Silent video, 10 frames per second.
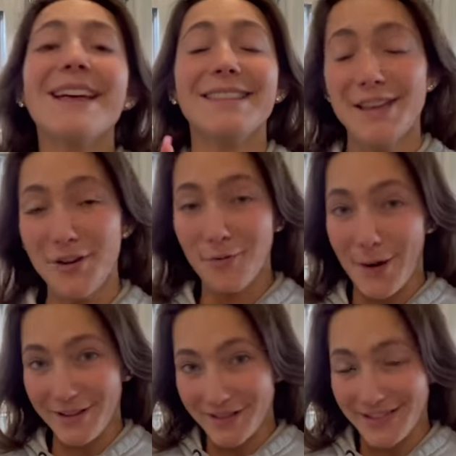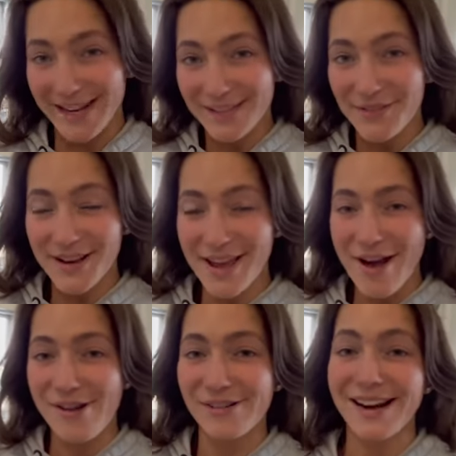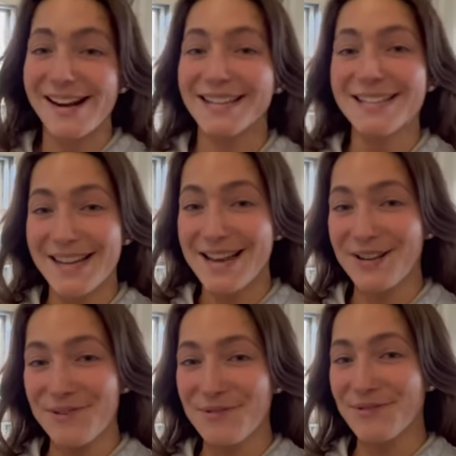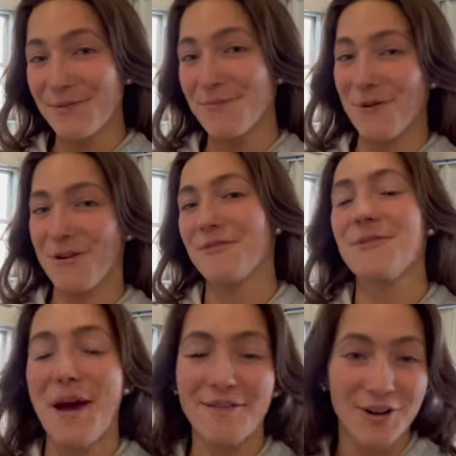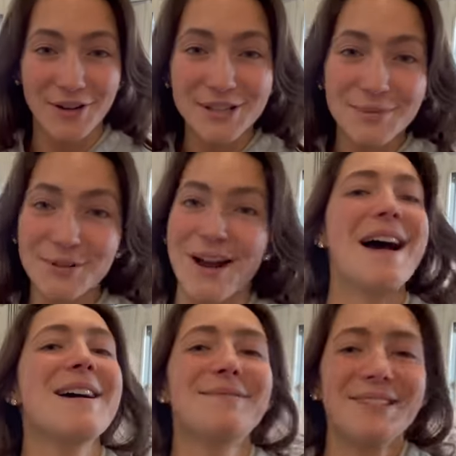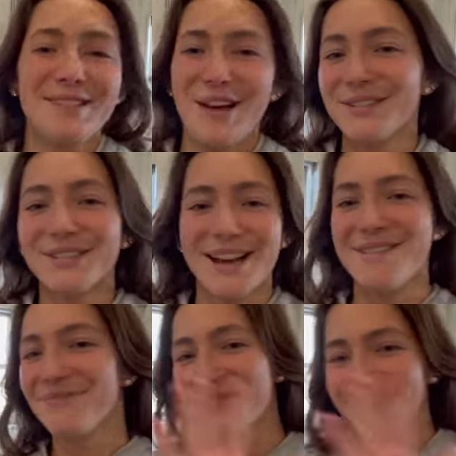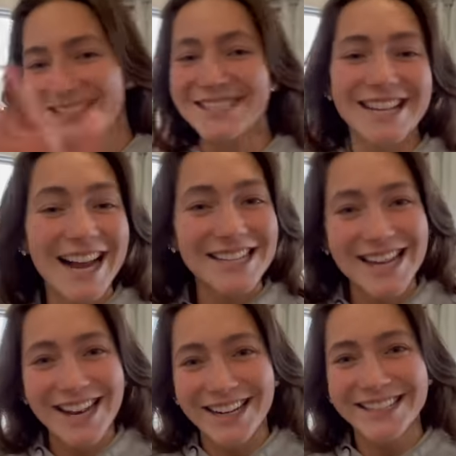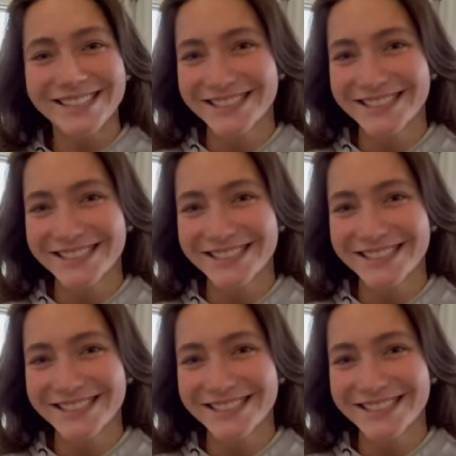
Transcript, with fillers: thank you for watching today's video. Uh, stay tuned for more. If you haven't already subscribed, now's your time. See you guys later.